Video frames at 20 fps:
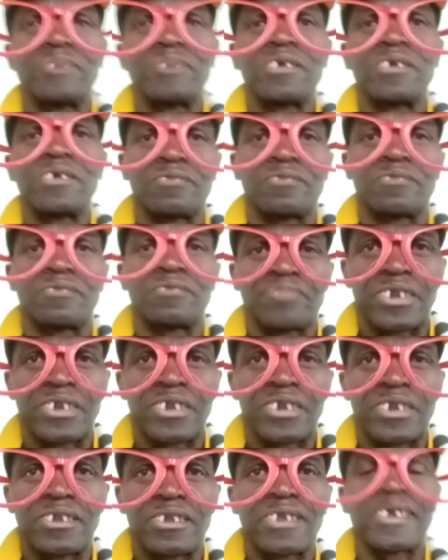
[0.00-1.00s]
it's a friendly
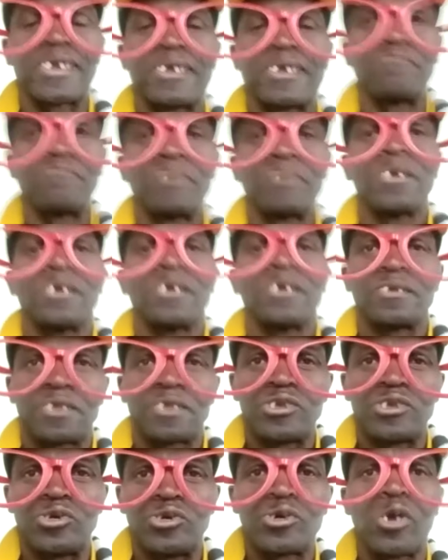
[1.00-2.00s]
game, it's a
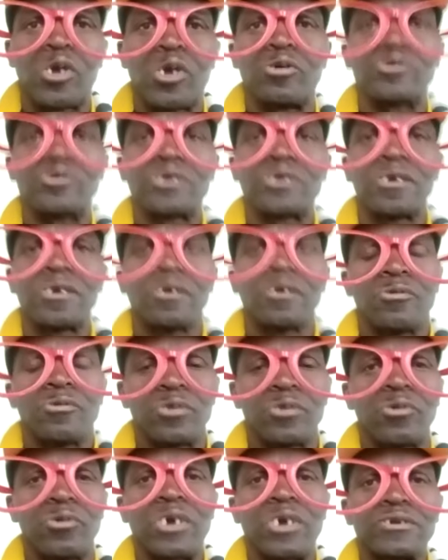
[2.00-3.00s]
new coach. You
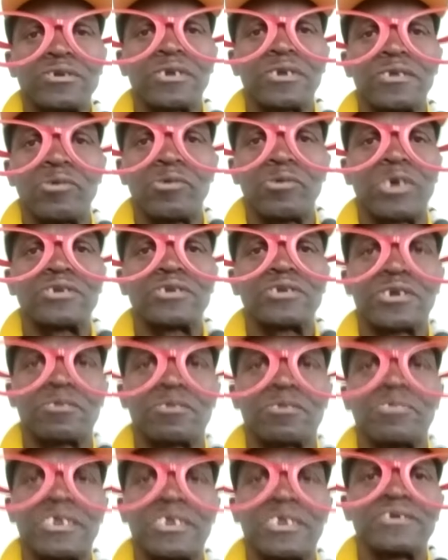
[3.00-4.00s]
want to
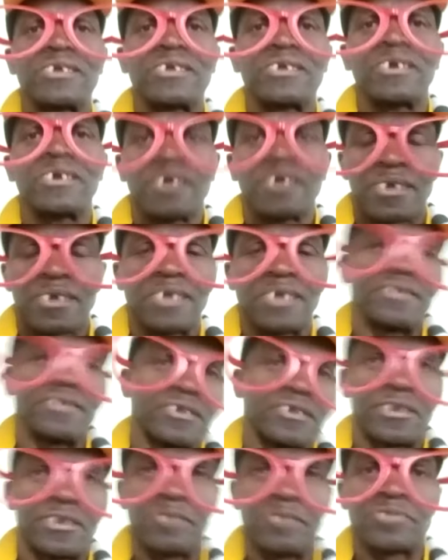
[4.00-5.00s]
rebuild Kaizer
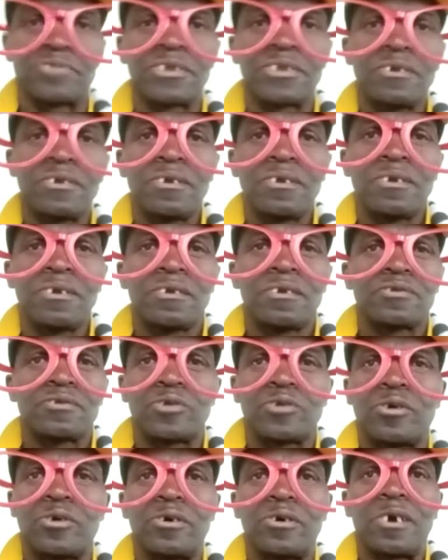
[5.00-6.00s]
Chiefs.
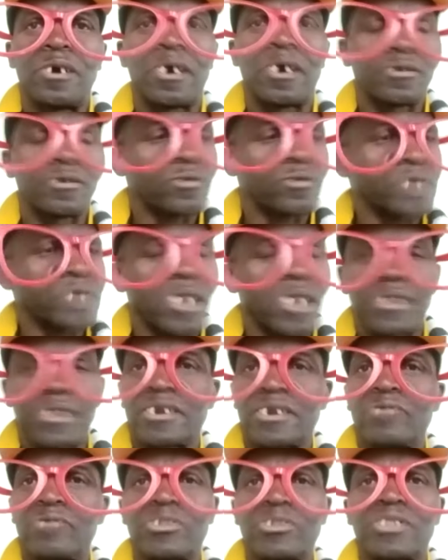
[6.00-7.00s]
So I don't agree
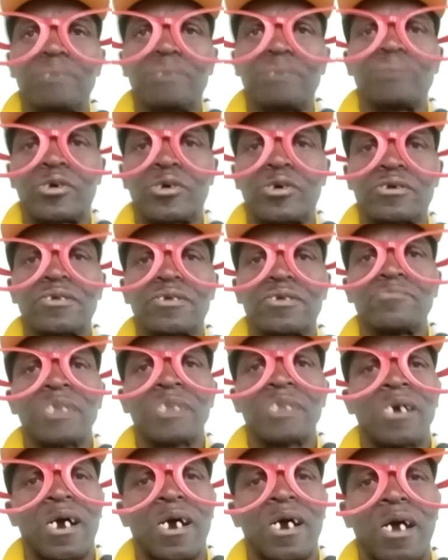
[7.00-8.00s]
with him because
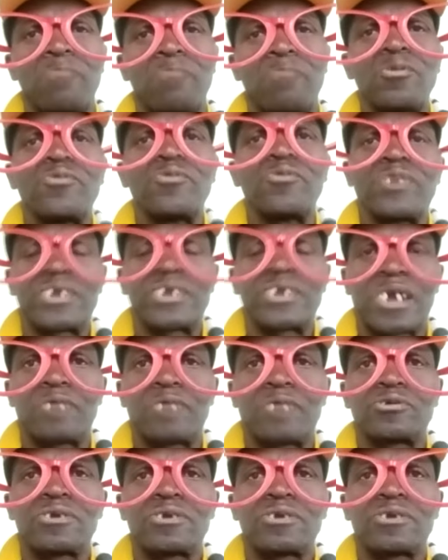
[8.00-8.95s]
I move around